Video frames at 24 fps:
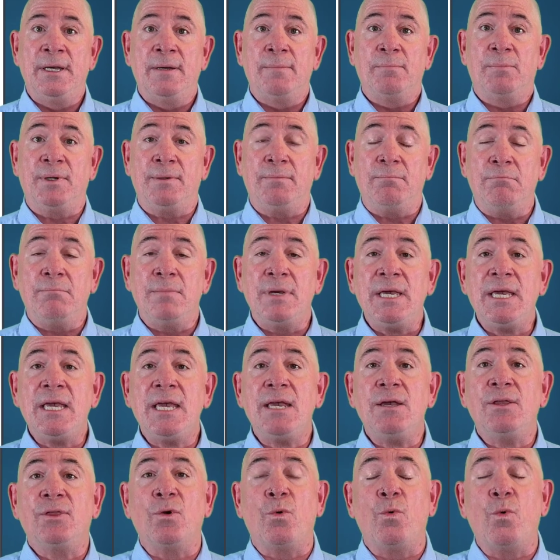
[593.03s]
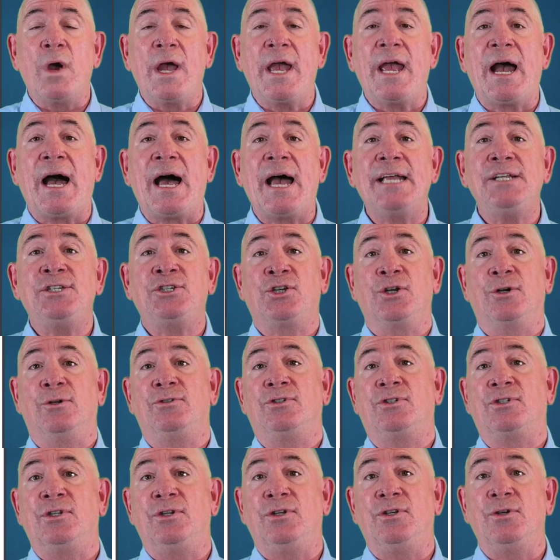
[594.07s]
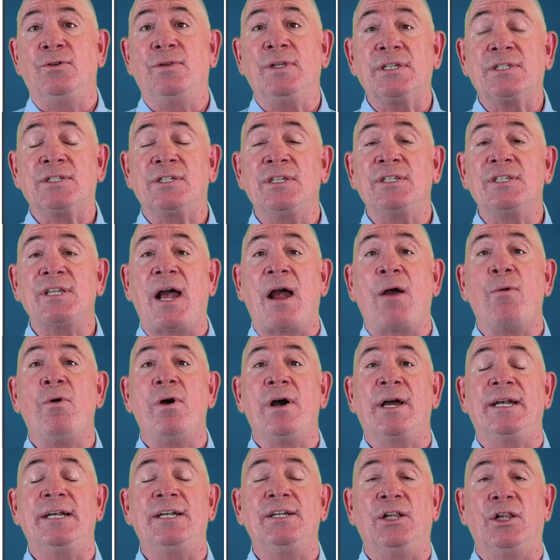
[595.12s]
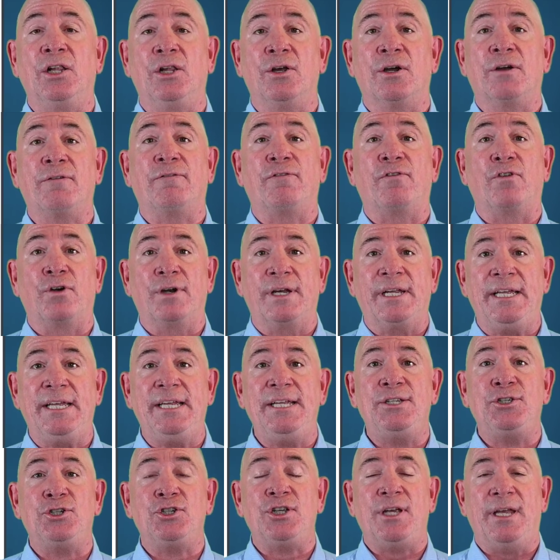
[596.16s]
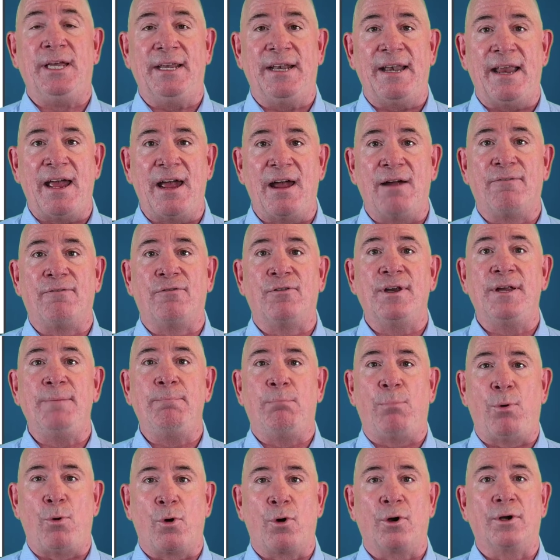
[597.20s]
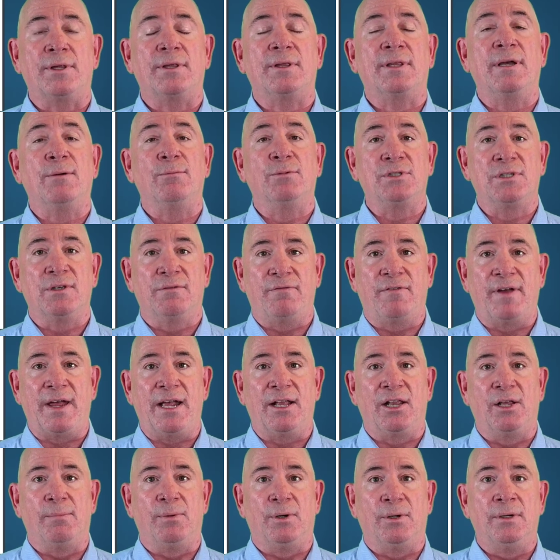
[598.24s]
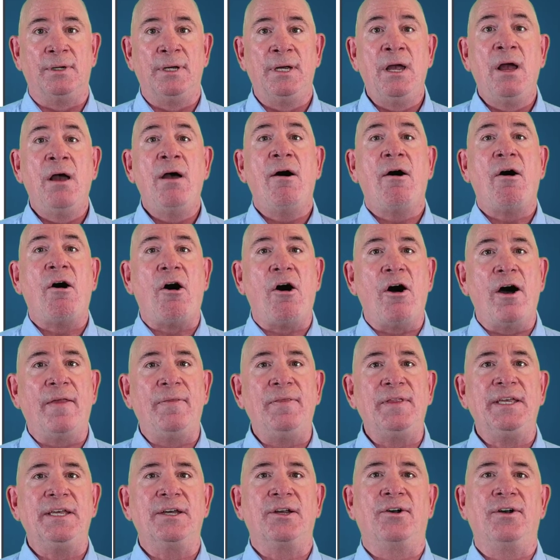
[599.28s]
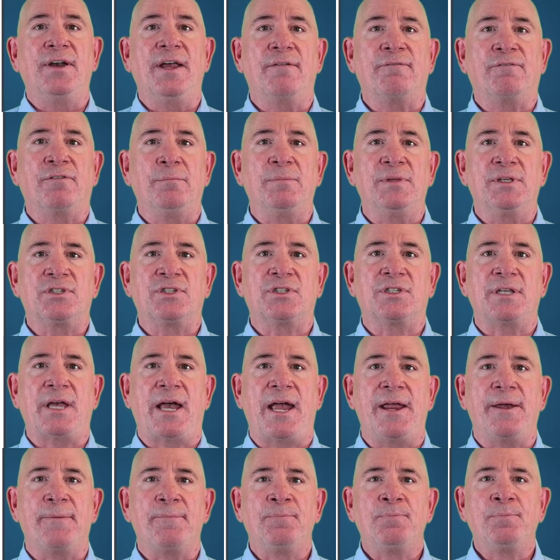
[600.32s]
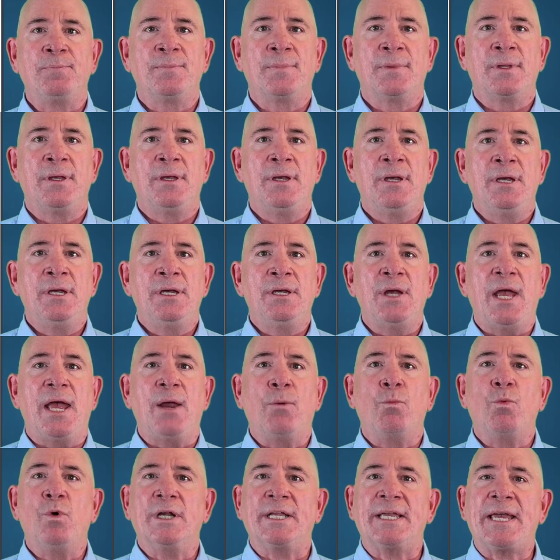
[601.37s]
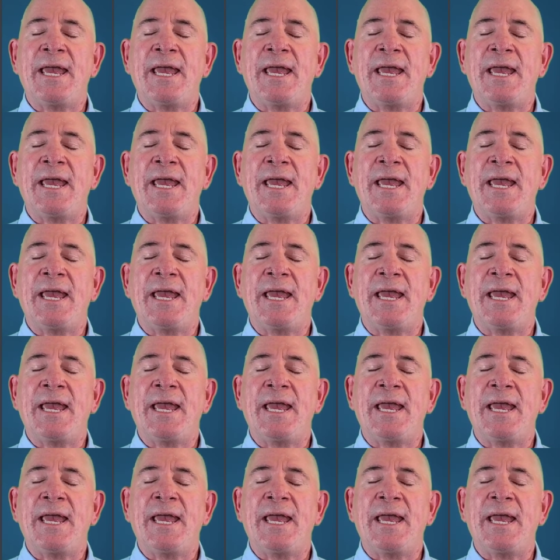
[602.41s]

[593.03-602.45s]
But me, the way I chose to do this is I wanted to look for each and every port that was available on the internet from this site. And what